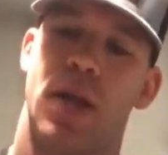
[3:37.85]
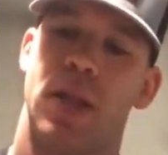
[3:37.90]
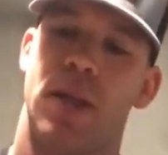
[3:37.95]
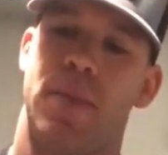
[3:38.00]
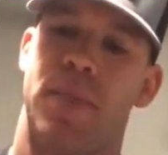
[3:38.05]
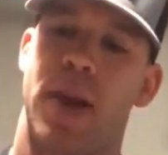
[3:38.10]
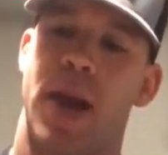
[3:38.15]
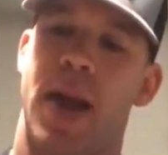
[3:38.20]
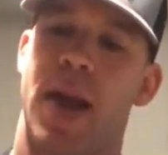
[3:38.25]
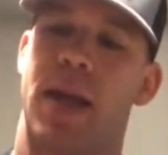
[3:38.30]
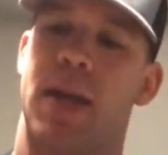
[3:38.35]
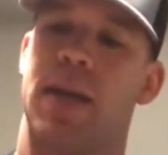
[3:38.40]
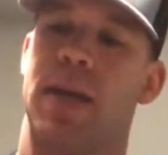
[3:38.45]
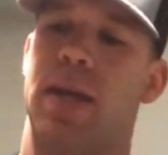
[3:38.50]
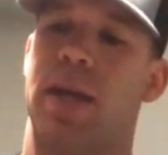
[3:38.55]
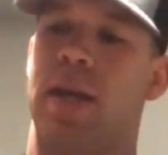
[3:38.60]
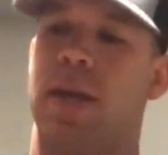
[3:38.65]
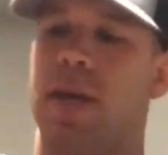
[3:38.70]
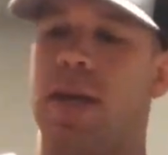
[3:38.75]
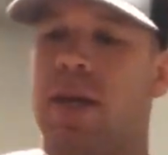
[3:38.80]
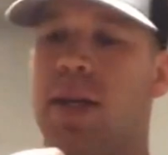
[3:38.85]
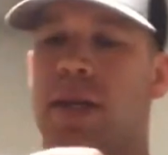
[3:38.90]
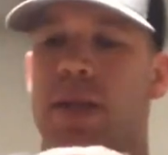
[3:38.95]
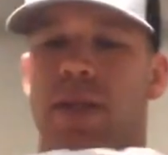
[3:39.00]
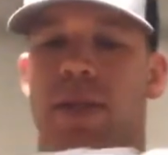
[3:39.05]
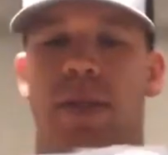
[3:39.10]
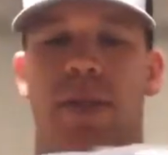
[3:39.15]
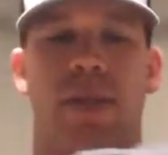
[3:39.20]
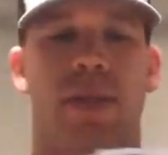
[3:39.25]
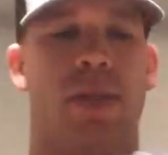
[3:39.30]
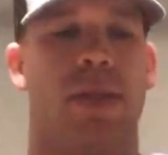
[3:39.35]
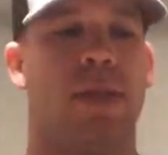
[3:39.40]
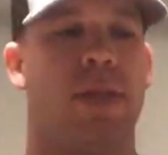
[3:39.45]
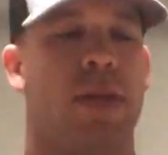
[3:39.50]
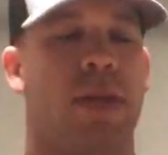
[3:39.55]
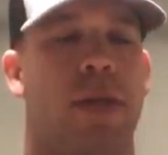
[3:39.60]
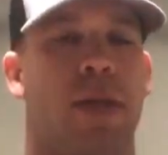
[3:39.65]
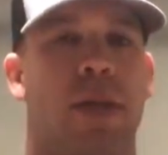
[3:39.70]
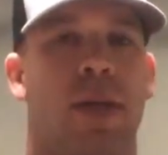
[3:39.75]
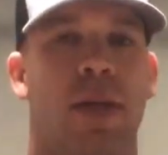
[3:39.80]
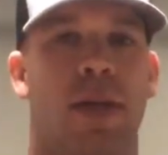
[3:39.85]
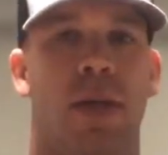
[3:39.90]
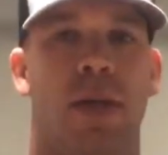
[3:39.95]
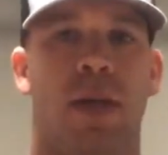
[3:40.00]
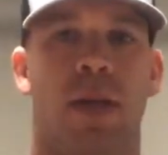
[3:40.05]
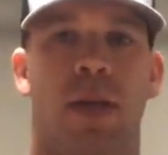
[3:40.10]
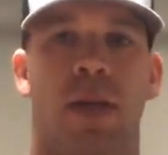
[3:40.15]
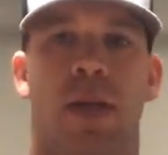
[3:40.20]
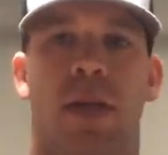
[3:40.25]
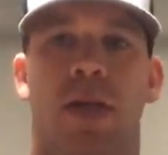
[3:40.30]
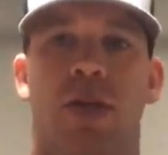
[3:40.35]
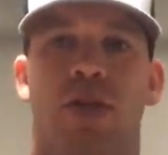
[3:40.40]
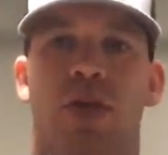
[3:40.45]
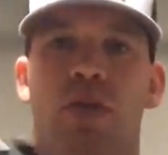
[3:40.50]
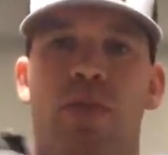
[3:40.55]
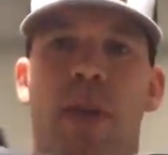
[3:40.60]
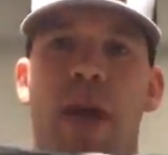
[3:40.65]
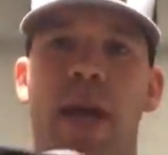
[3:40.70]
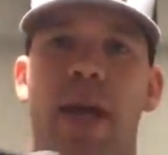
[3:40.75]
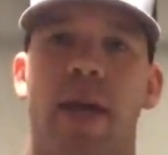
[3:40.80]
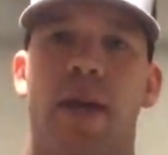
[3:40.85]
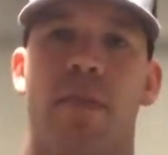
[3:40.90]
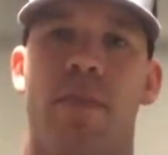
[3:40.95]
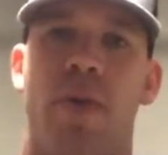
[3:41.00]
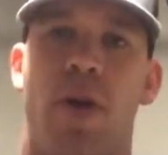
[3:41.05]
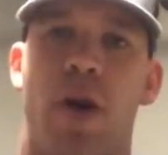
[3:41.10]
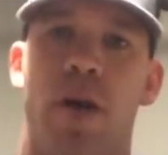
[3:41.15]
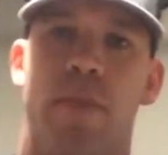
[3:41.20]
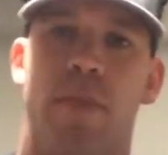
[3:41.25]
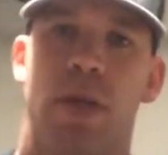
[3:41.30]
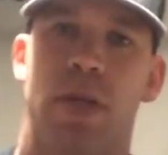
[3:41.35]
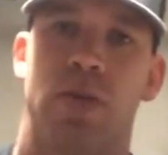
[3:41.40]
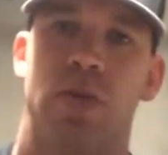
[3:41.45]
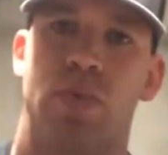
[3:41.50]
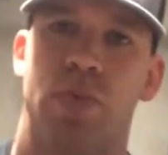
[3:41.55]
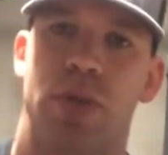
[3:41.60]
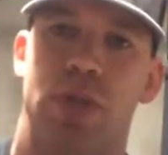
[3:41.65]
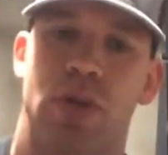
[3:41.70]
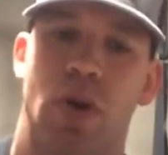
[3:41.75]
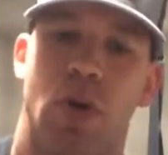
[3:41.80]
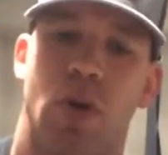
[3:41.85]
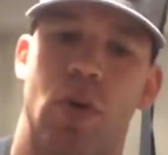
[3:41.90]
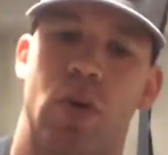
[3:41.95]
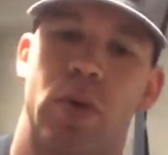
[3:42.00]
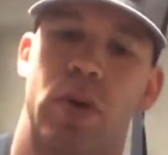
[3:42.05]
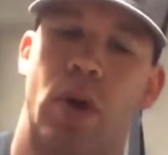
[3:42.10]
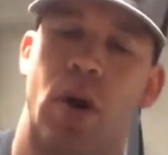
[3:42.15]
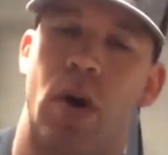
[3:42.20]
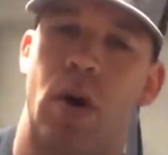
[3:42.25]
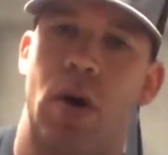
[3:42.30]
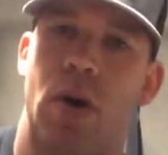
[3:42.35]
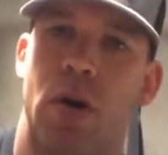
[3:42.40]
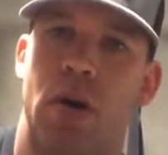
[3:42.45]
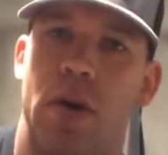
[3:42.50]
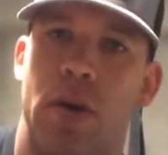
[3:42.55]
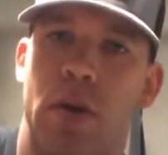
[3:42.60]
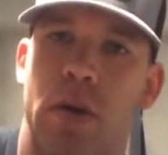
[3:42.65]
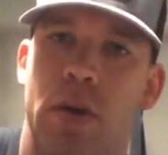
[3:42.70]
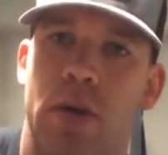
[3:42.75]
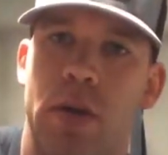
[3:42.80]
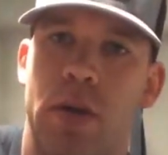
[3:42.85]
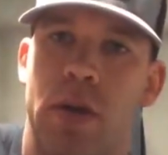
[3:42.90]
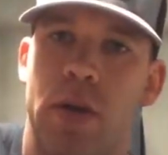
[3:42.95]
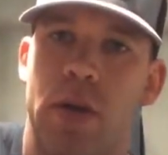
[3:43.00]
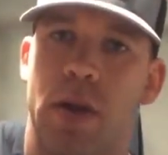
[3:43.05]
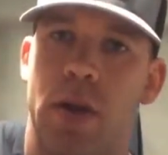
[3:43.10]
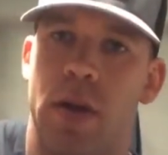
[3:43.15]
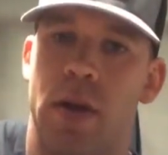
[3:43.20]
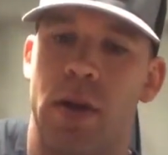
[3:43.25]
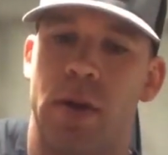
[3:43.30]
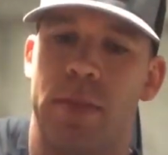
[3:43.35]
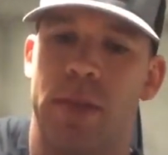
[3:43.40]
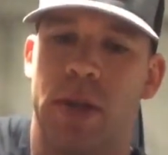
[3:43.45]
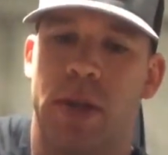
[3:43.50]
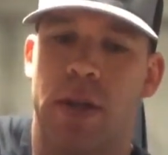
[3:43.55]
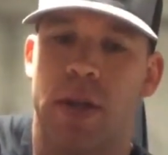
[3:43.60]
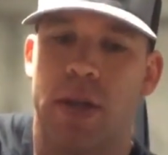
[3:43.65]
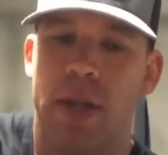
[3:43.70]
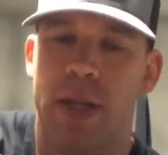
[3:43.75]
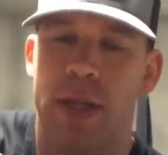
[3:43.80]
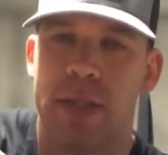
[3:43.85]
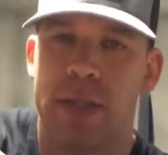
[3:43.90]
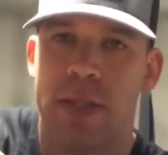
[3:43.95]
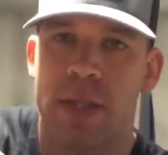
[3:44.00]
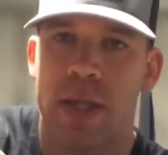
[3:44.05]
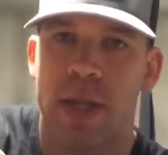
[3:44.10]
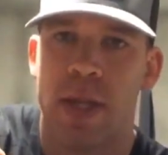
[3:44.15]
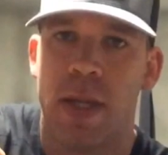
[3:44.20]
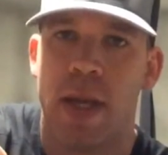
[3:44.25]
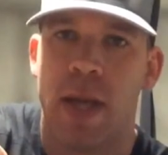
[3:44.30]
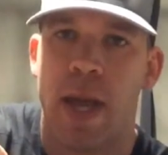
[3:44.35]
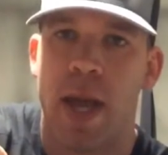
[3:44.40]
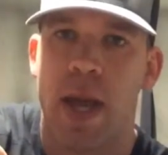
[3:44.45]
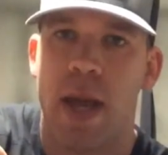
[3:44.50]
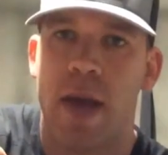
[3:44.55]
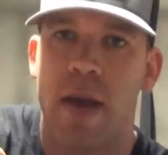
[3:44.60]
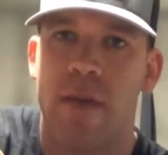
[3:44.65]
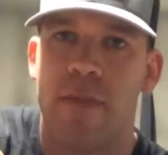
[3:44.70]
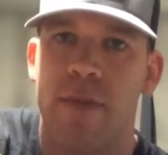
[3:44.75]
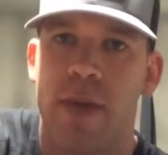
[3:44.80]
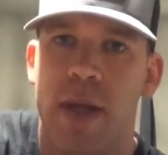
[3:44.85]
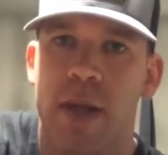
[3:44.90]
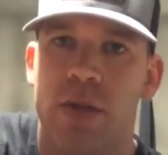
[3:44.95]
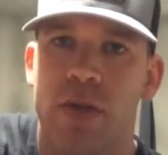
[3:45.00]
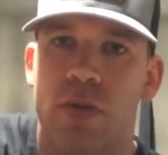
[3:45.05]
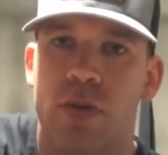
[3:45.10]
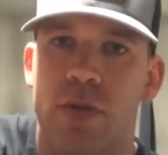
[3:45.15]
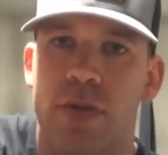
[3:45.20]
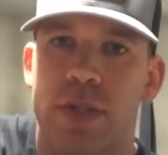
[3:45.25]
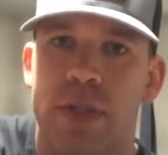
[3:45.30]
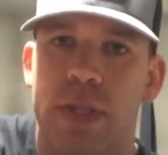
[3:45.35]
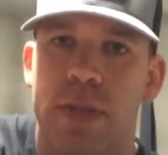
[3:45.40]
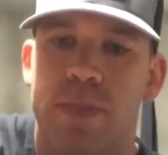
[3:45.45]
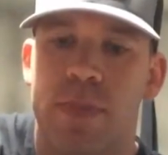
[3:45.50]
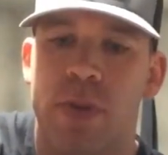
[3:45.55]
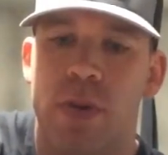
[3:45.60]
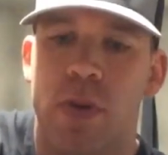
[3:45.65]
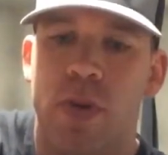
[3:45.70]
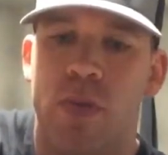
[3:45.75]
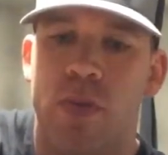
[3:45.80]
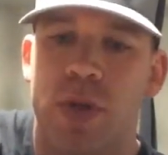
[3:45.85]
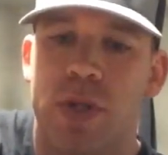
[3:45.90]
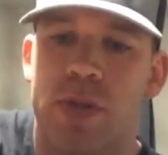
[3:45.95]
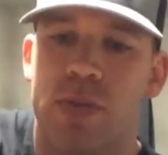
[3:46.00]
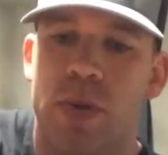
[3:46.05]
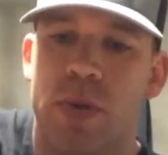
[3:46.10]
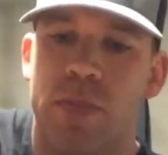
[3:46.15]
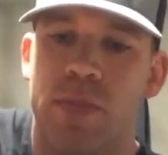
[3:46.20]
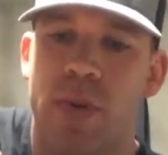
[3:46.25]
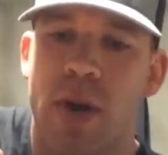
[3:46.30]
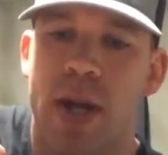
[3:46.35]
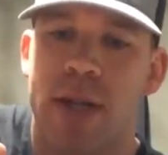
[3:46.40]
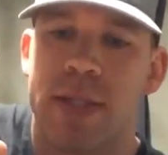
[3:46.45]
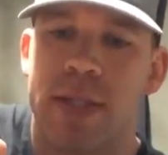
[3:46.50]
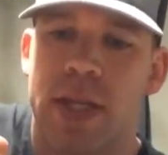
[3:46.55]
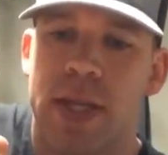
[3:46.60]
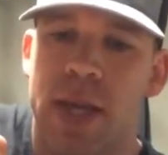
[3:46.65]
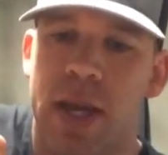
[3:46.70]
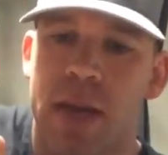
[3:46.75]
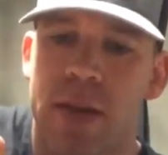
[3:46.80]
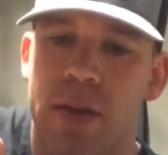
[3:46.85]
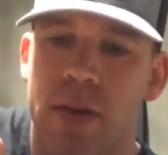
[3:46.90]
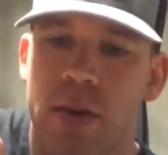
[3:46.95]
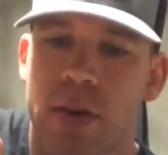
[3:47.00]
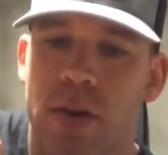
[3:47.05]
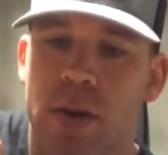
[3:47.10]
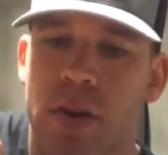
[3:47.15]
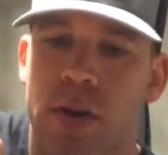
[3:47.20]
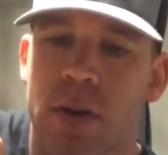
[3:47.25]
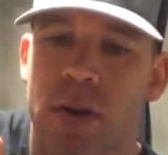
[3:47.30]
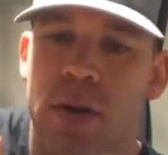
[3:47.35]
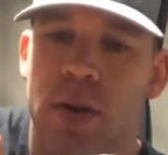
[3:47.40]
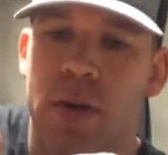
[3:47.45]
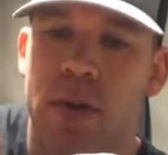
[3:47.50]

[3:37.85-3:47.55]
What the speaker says: on the pack is the two main compartments, which hold all the goodies, have a dual zipper, which when brought together